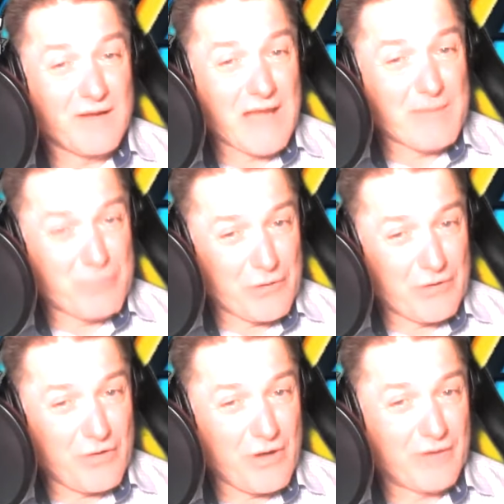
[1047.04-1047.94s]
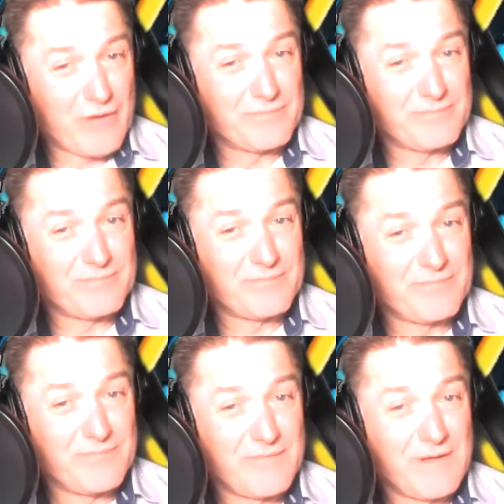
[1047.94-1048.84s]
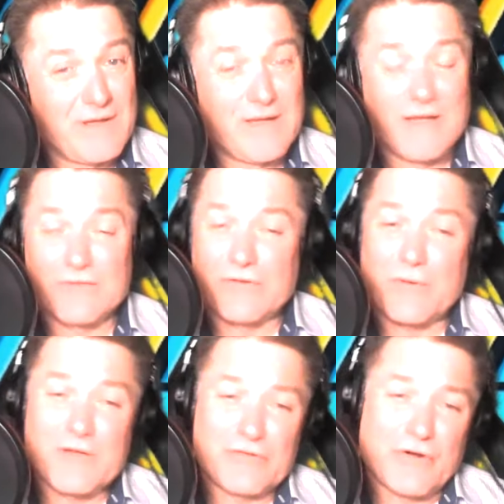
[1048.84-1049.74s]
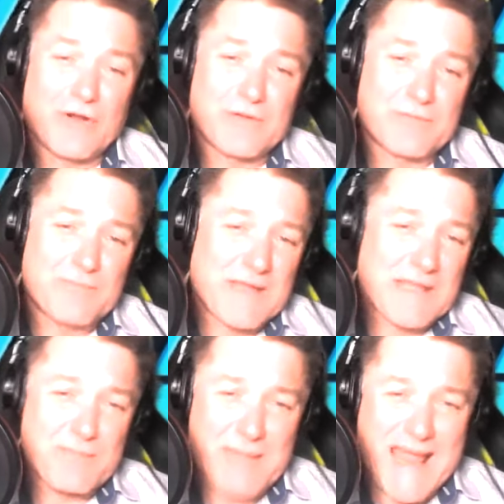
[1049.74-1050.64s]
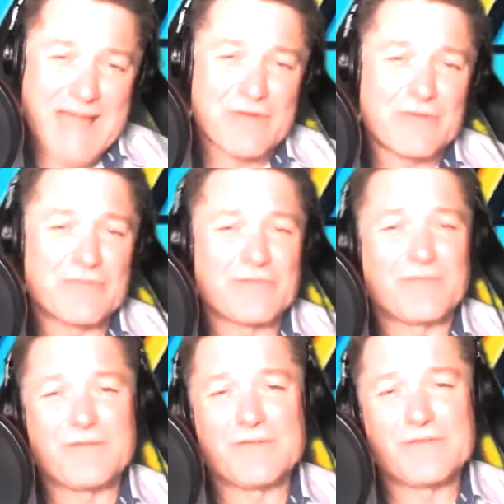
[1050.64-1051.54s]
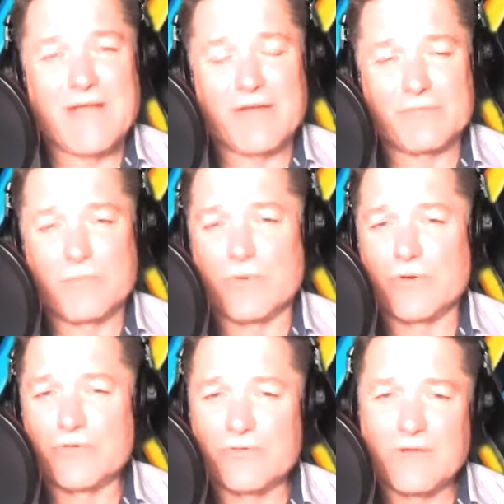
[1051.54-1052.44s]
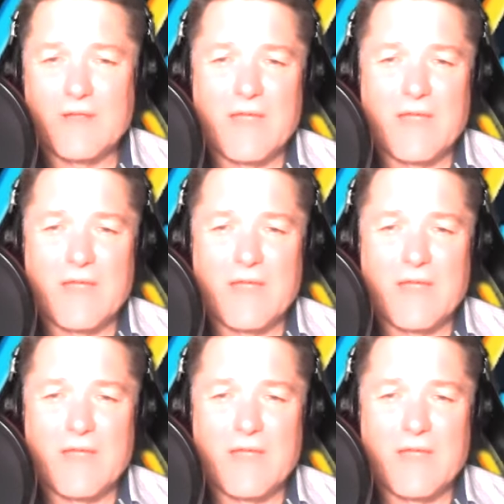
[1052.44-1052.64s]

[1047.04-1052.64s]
and put it on? And so he started making patterns of these dashboards,